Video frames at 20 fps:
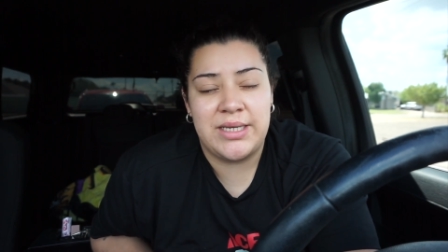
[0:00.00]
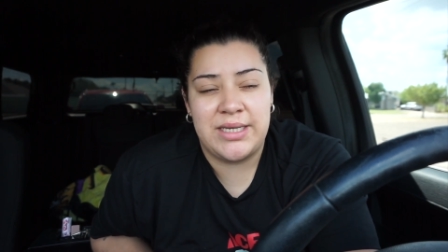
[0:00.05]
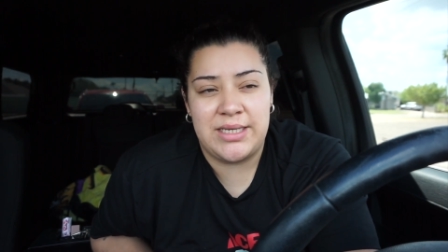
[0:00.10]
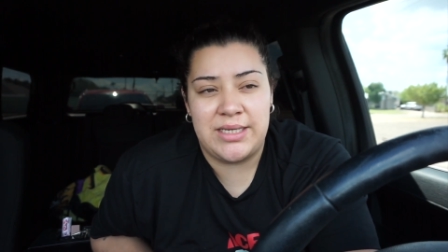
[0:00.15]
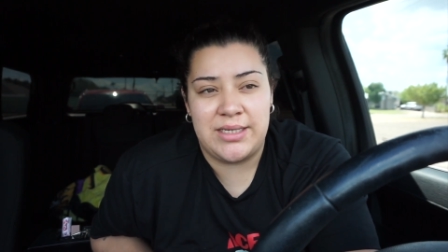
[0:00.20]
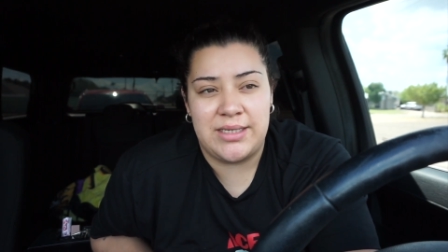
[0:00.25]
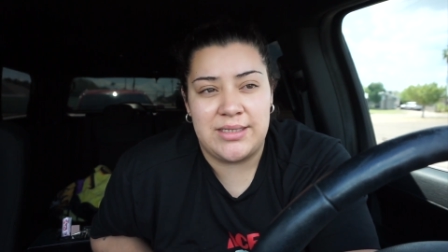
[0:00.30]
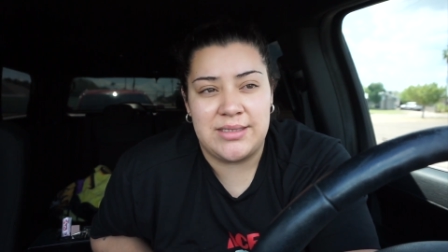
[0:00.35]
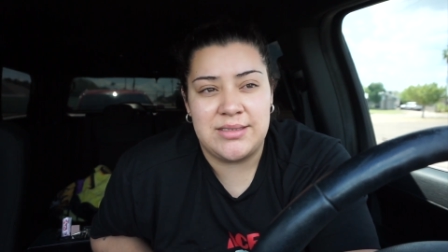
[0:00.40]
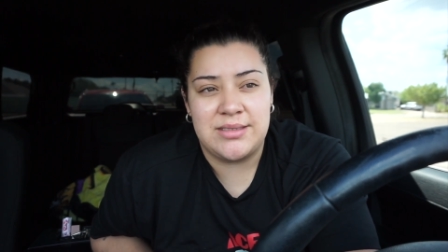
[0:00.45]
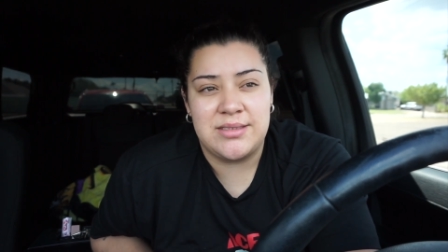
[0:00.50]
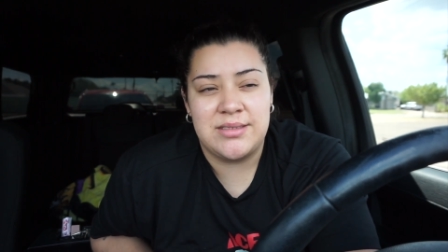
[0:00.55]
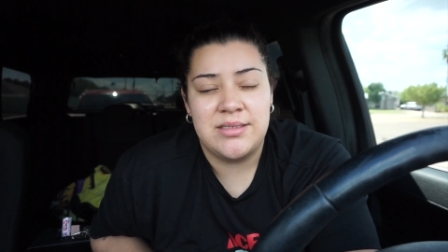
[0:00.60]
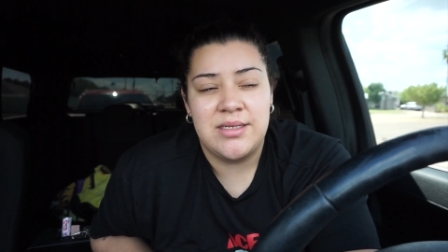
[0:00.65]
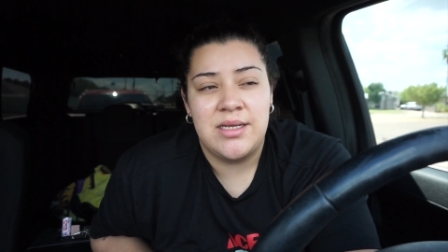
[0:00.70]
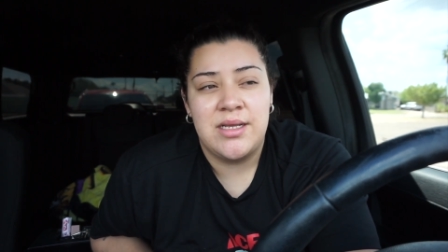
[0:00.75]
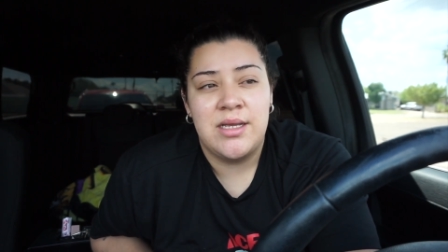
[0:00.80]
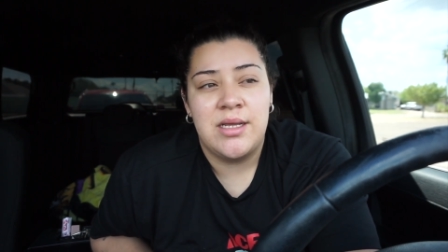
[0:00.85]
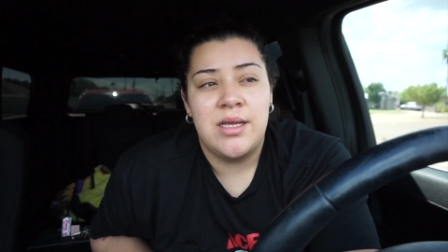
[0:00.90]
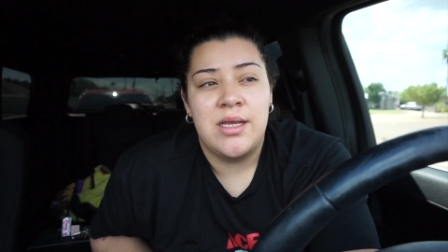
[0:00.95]
is
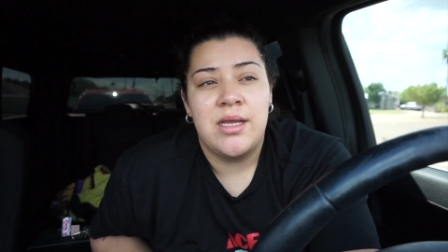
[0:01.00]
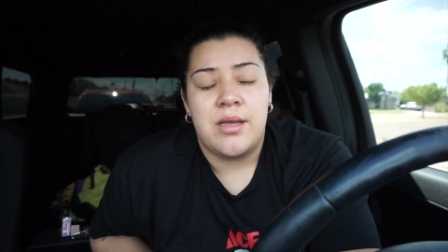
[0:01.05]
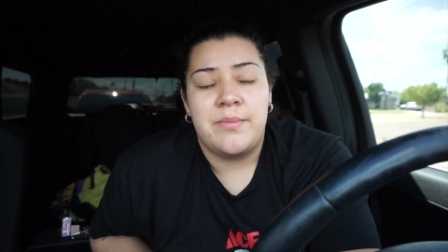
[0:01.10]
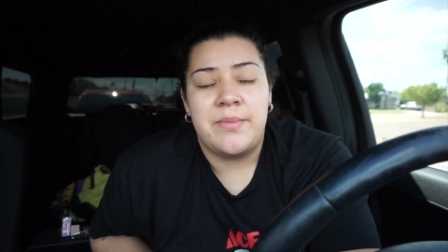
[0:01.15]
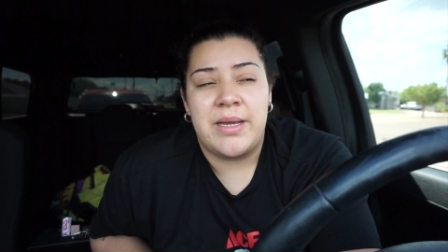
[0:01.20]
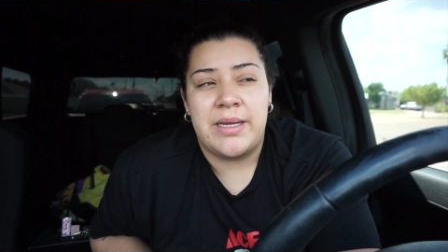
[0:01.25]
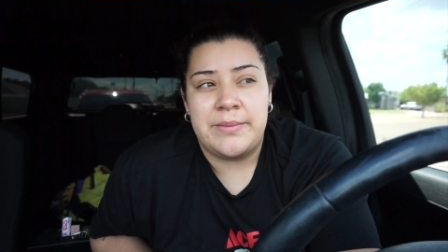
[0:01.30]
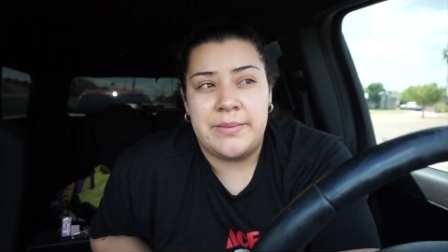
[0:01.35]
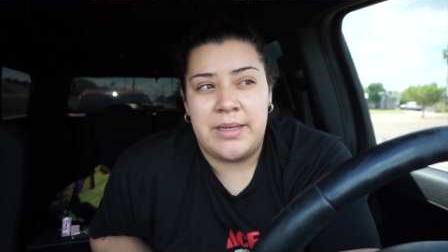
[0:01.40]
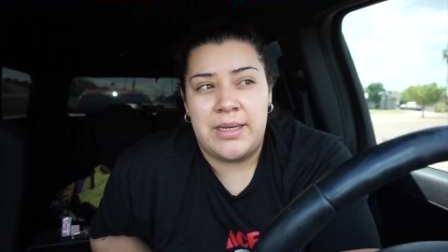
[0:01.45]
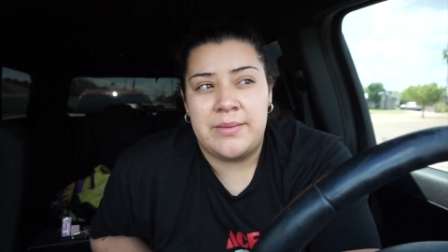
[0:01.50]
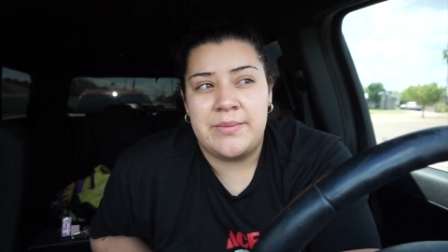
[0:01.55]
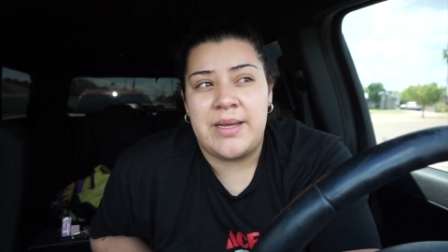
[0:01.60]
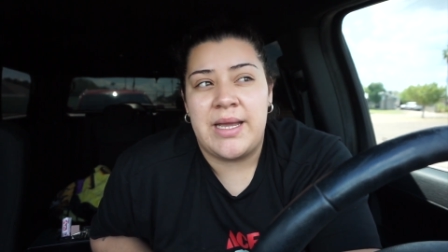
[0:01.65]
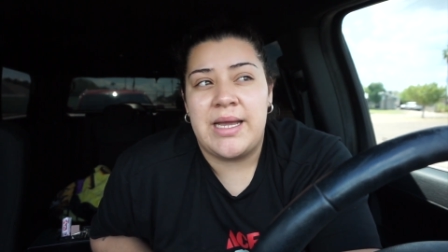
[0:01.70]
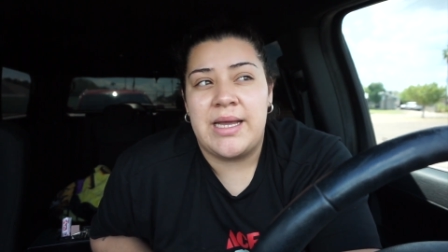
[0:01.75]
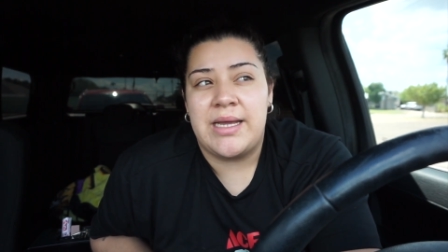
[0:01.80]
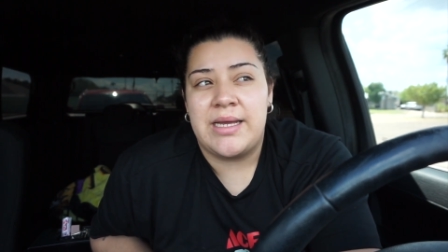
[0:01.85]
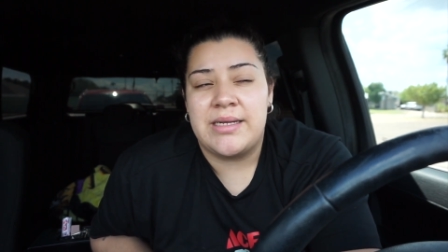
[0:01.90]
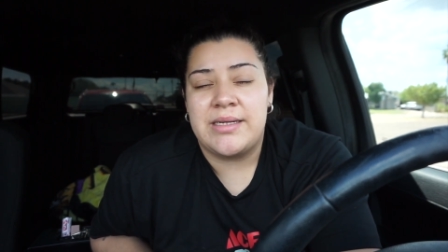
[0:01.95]
my mom
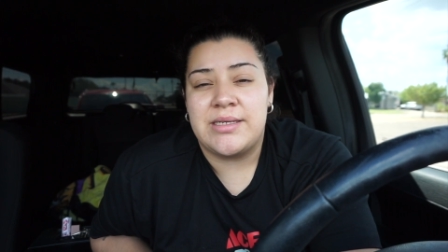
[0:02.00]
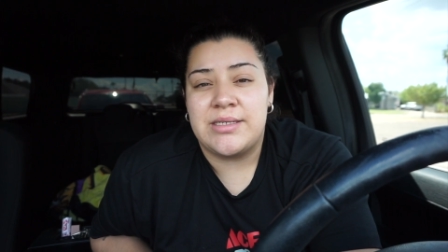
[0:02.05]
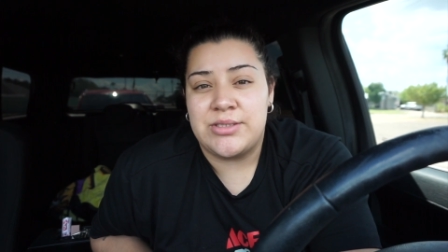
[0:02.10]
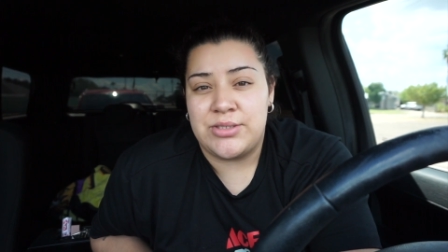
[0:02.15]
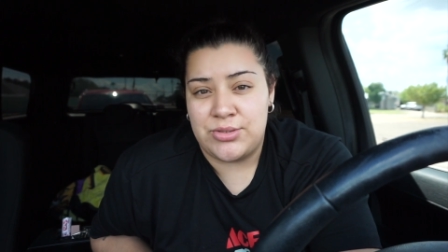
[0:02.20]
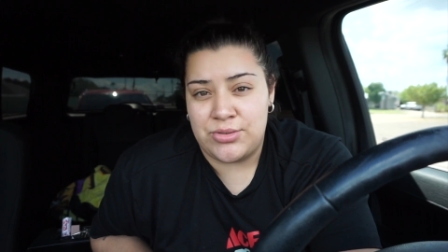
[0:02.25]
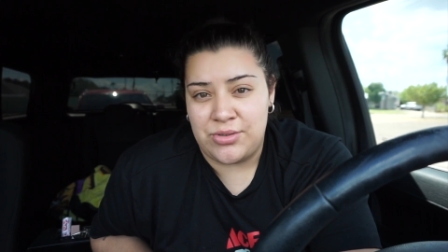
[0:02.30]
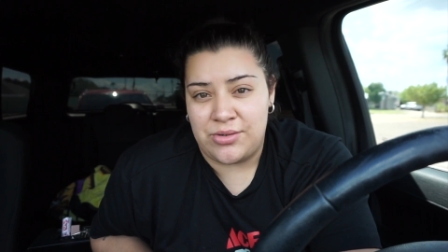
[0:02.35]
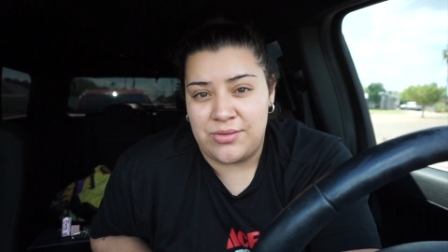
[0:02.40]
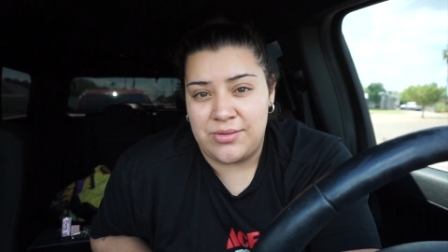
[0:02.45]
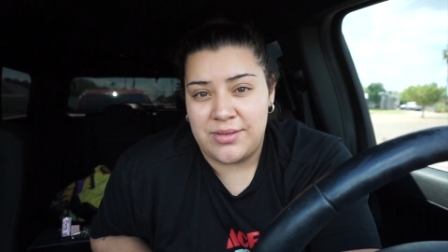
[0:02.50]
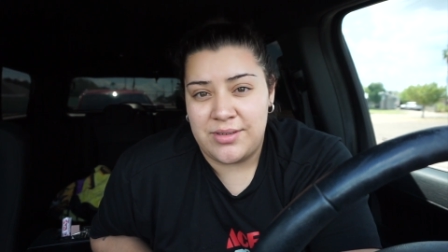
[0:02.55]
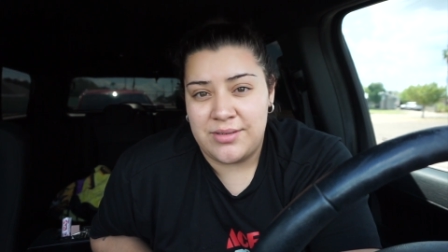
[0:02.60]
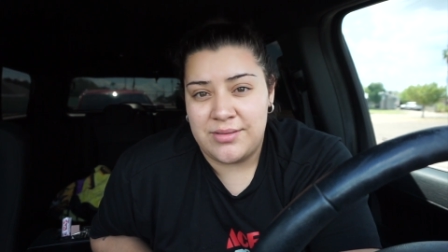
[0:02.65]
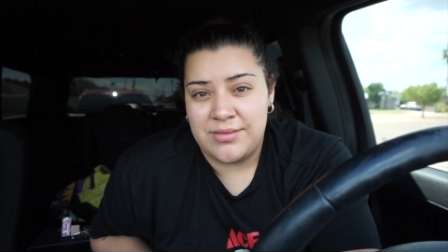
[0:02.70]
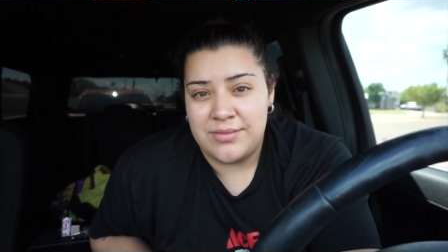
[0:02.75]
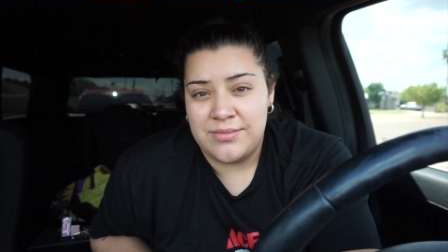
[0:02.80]
had a stroke,